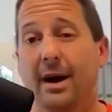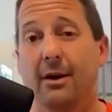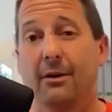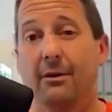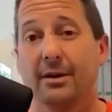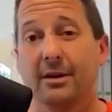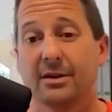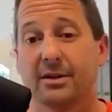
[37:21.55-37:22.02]

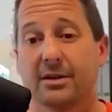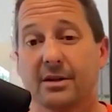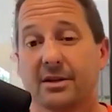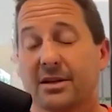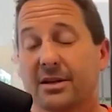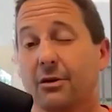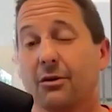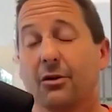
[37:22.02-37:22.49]
how it's
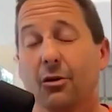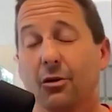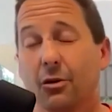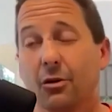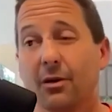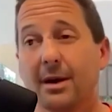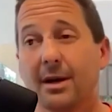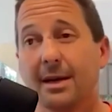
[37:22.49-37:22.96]
just so
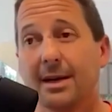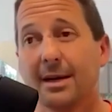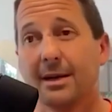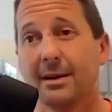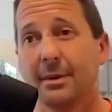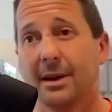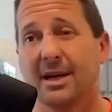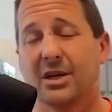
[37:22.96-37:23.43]
cool.
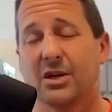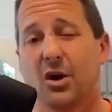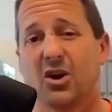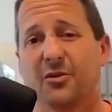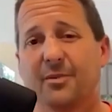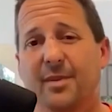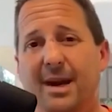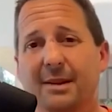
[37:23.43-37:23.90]
But he
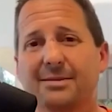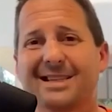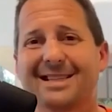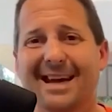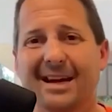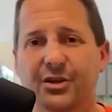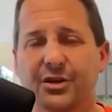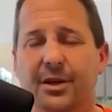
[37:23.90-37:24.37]
talked about
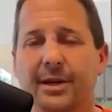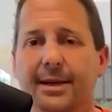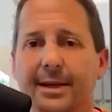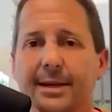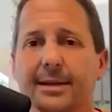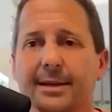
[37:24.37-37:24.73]
obsession.